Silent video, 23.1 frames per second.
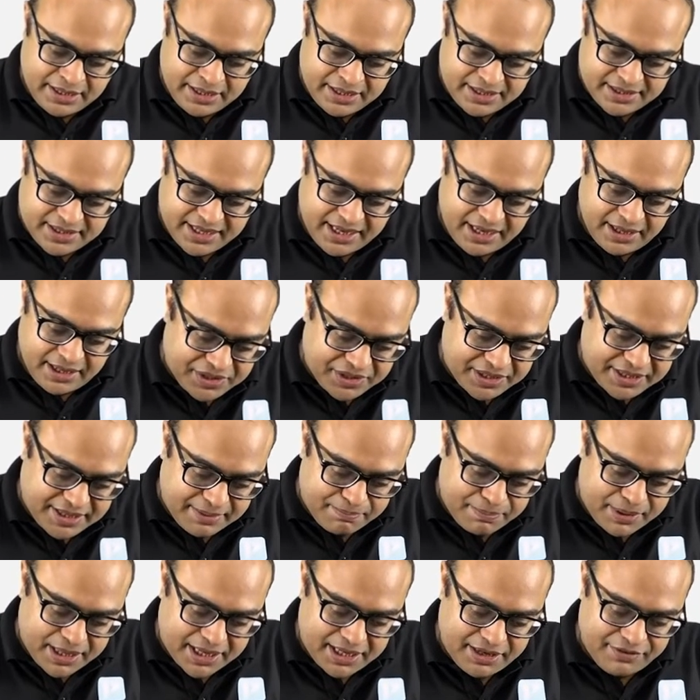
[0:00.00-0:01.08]
See, the
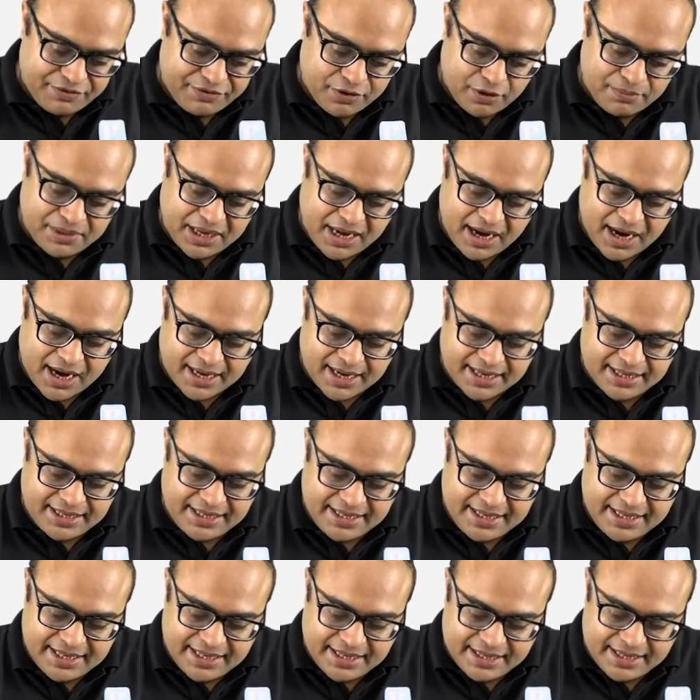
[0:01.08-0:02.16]
blood from the heart
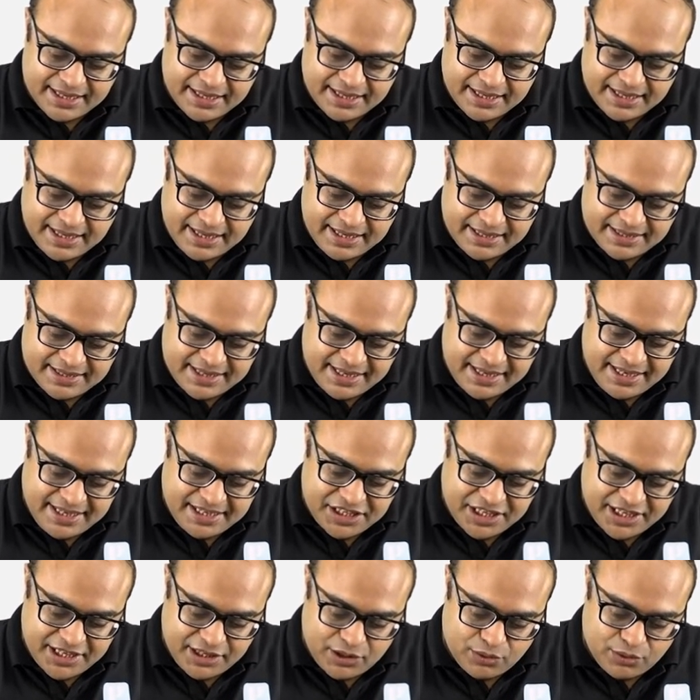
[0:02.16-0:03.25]
is
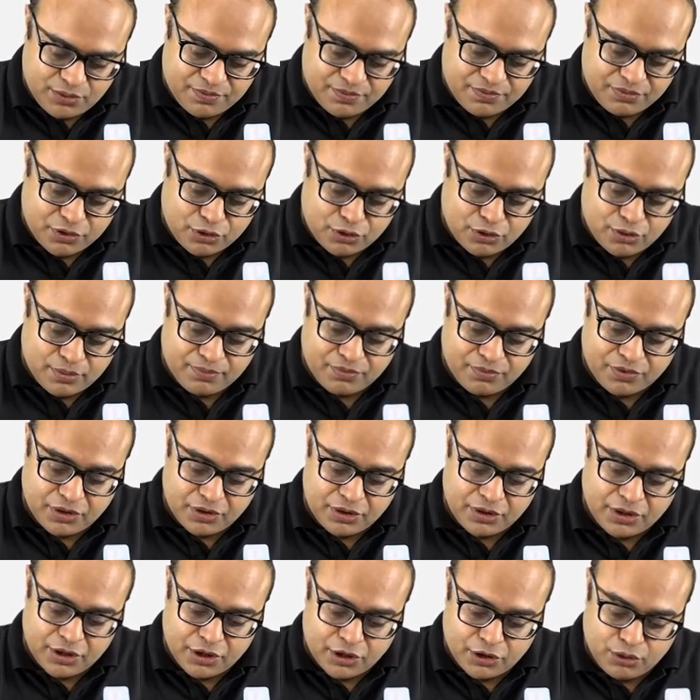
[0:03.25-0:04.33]
reaching
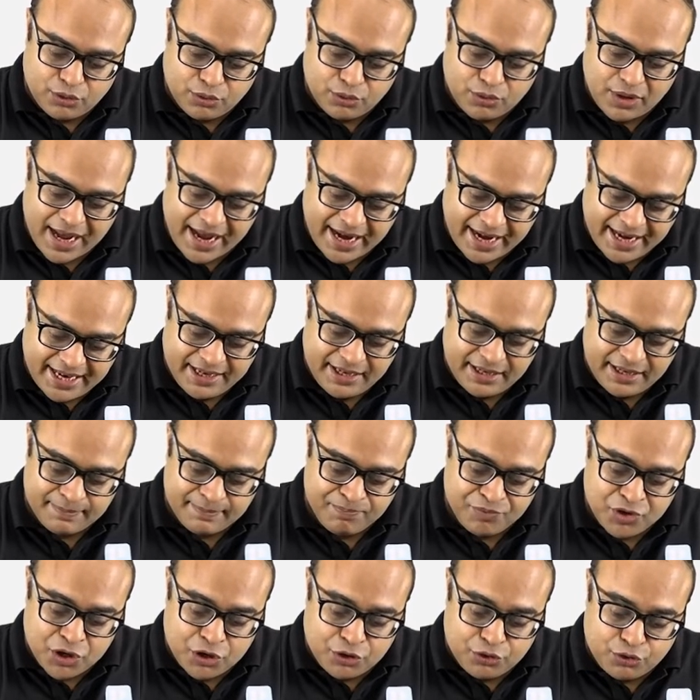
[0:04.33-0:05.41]
to head
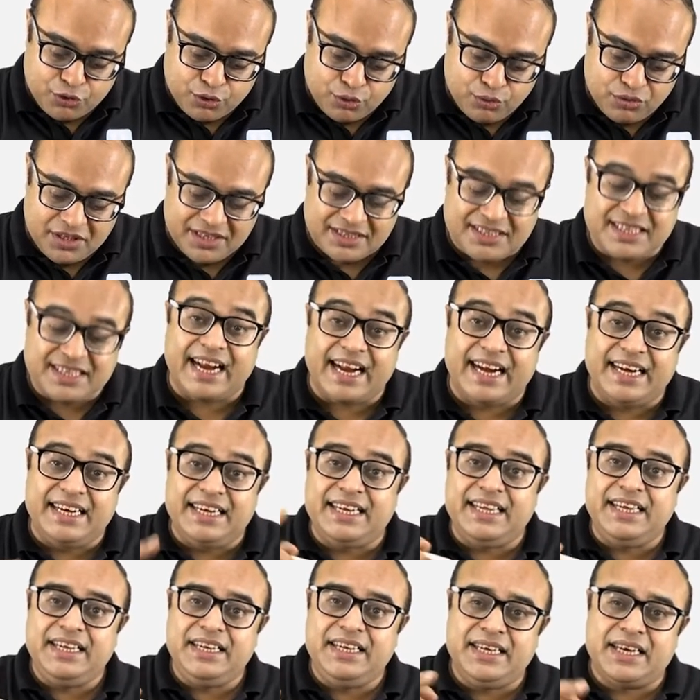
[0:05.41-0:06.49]
through this
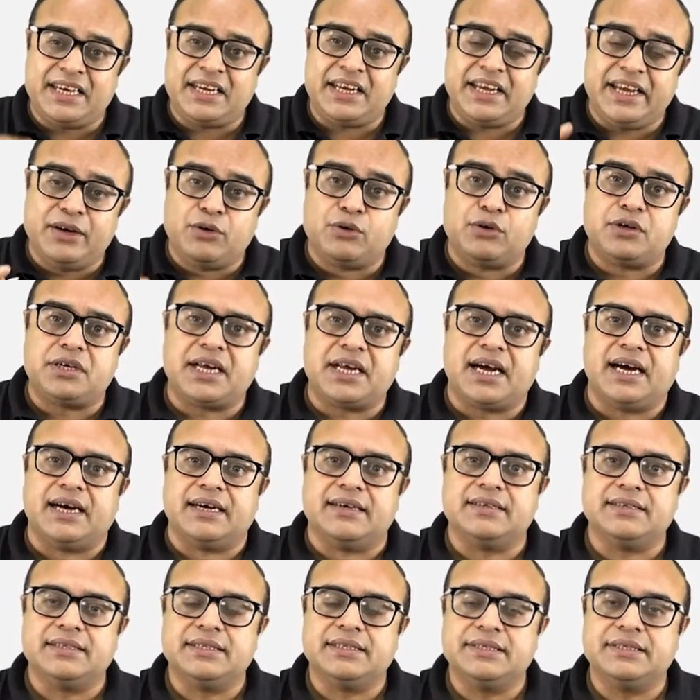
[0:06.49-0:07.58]
anterior aorta.
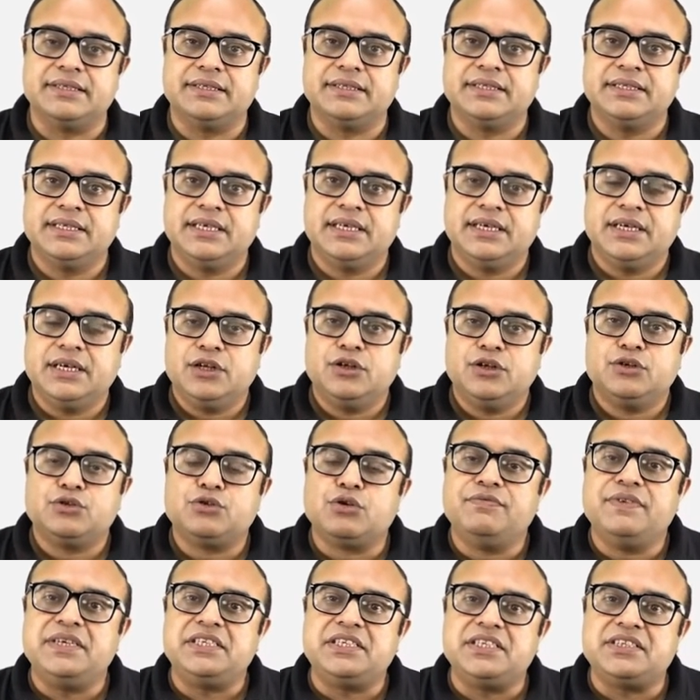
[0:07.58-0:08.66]
So
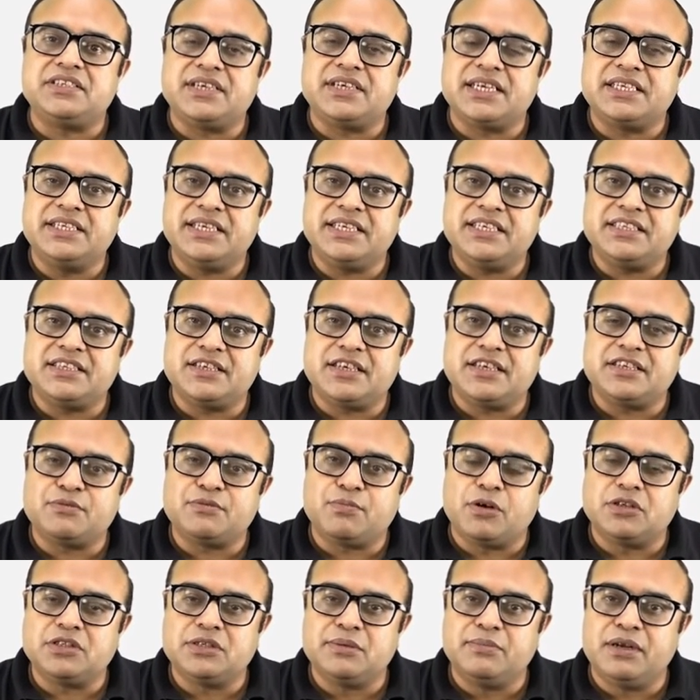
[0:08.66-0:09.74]
which structure is
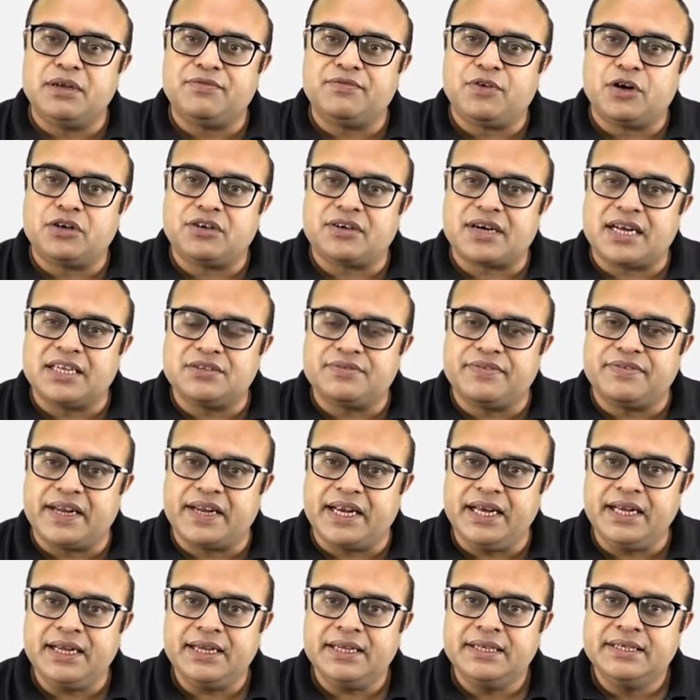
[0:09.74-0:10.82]
responsible for
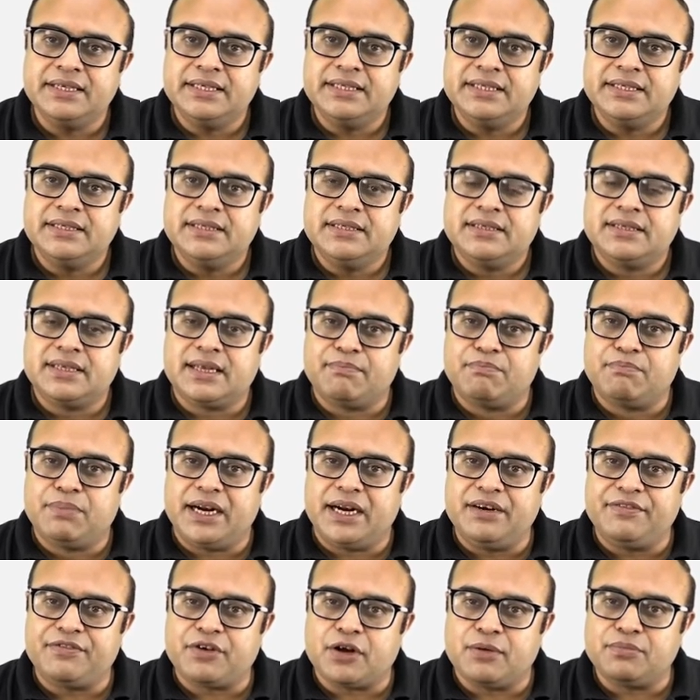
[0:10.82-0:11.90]
transferring the
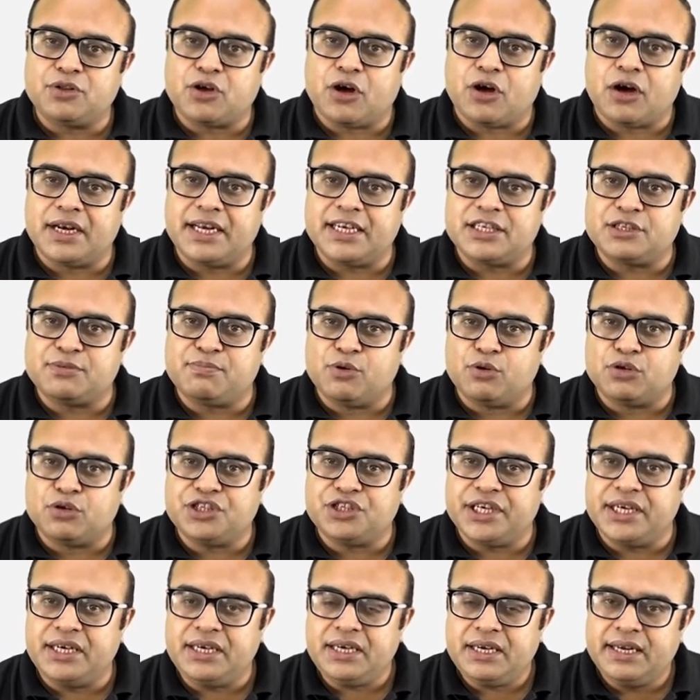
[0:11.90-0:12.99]
blood from thorax
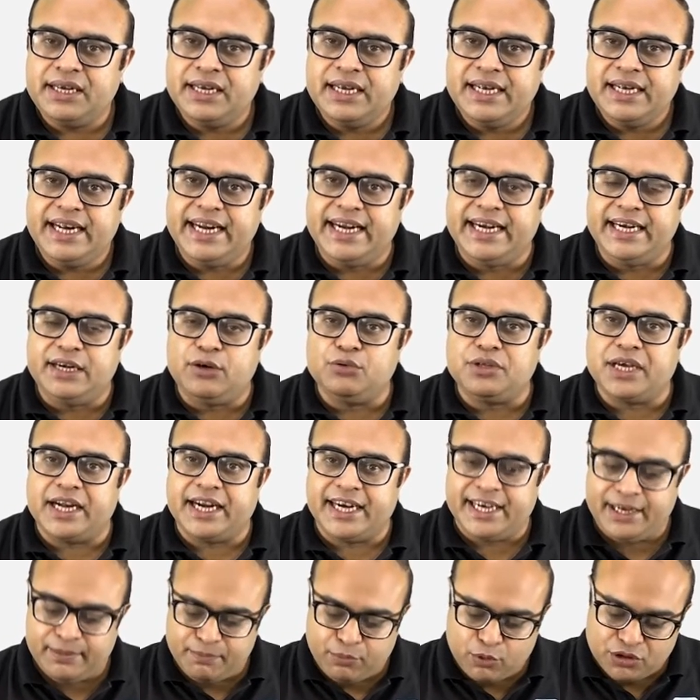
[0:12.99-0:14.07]
portion into the
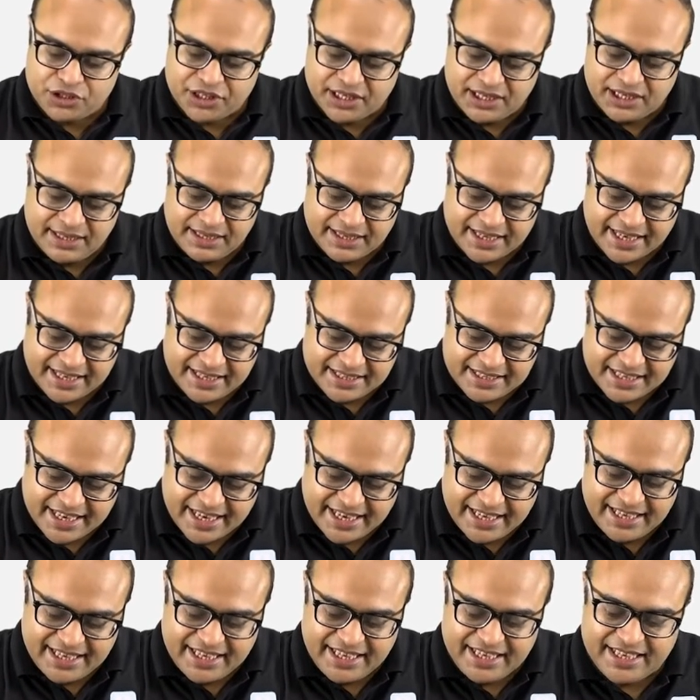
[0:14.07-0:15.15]
head portion? That is
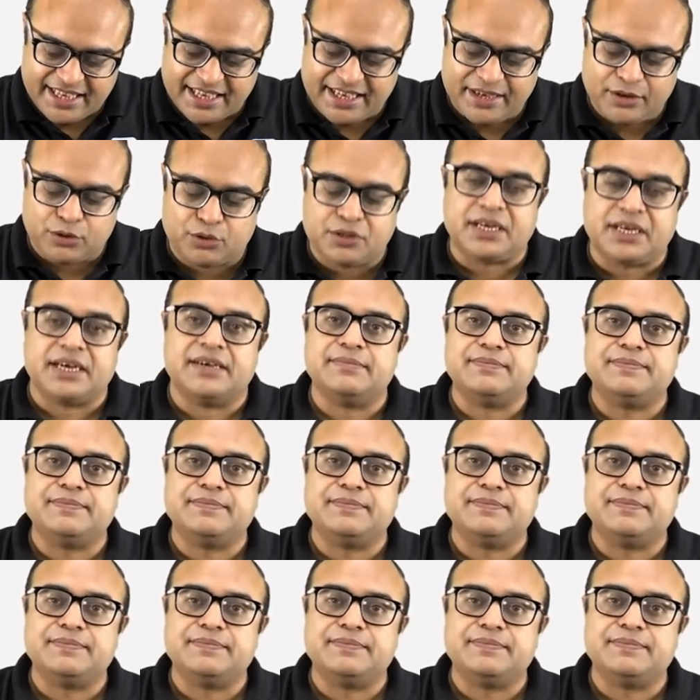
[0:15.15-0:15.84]
anterior aorta.